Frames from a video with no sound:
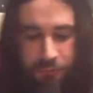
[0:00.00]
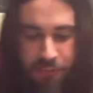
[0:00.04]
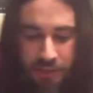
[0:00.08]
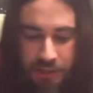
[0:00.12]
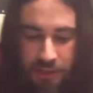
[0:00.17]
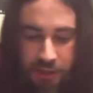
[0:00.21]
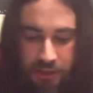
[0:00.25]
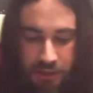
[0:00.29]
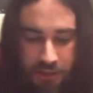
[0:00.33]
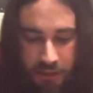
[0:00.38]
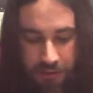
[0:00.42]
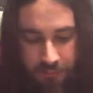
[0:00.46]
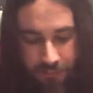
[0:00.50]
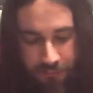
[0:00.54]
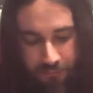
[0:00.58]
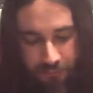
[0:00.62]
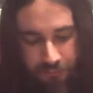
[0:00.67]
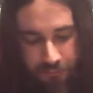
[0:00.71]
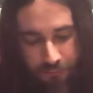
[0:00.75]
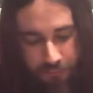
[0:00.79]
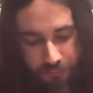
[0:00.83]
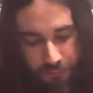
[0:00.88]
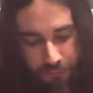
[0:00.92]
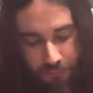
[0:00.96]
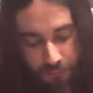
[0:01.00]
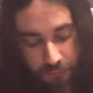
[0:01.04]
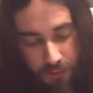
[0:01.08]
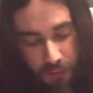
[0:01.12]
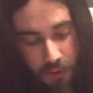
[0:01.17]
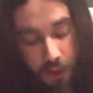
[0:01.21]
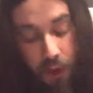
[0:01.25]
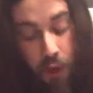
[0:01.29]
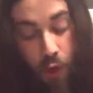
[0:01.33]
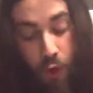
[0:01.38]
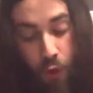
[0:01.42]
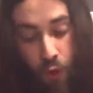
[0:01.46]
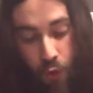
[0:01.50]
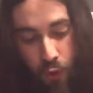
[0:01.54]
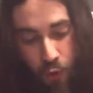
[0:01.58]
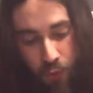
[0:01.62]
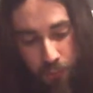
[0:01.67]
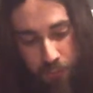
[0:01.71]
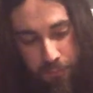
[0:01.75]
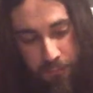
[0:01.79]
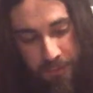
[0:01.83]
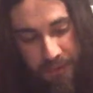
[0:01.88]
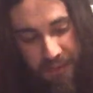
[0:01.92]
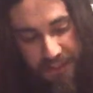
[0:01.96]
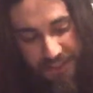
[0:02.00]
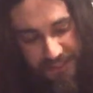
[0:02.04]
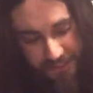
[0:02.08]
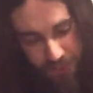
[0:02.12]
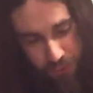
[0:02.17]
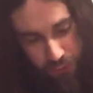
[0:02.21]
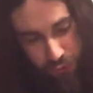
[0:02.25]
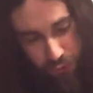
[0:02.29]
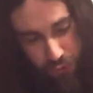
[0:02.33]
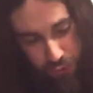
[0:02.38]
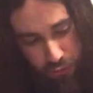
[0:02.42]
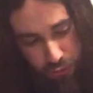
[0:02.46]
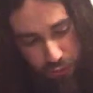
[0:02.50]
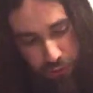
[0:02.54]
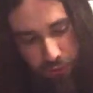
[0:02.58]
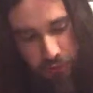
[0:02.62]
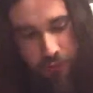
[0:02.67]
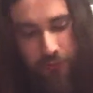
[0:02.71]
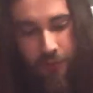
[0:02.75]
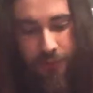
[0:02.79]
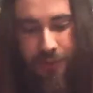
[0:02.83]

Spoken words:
be enough. But it's good.